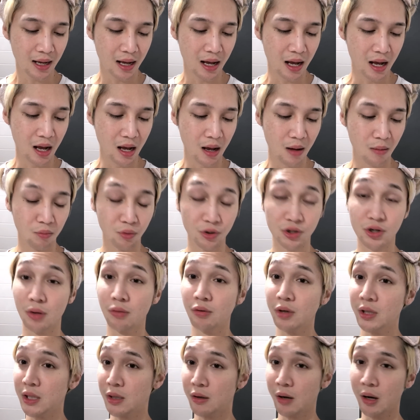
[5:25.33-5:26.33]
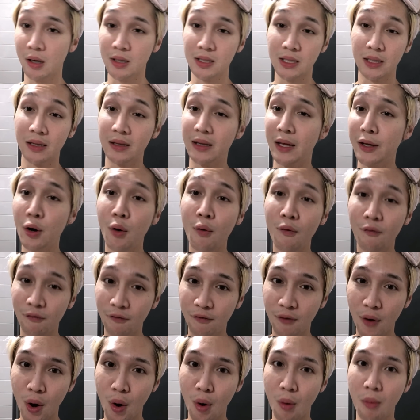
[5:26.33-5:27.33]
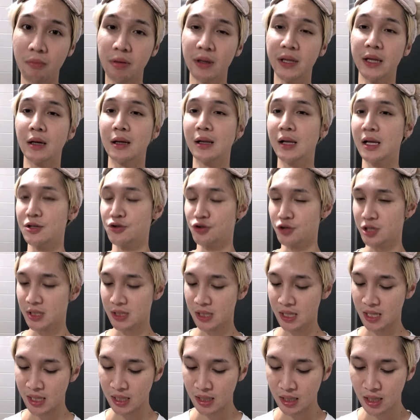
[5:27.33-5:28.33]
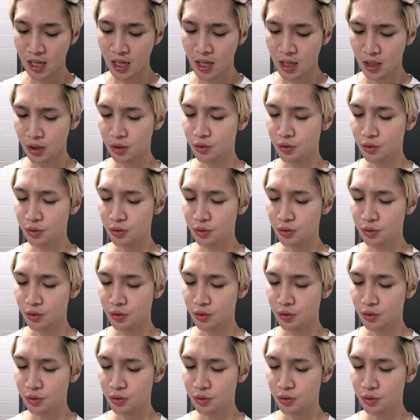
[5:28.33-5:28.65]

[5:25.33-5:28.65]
uh, which are really good because they don't foam, but they cleanse your skin.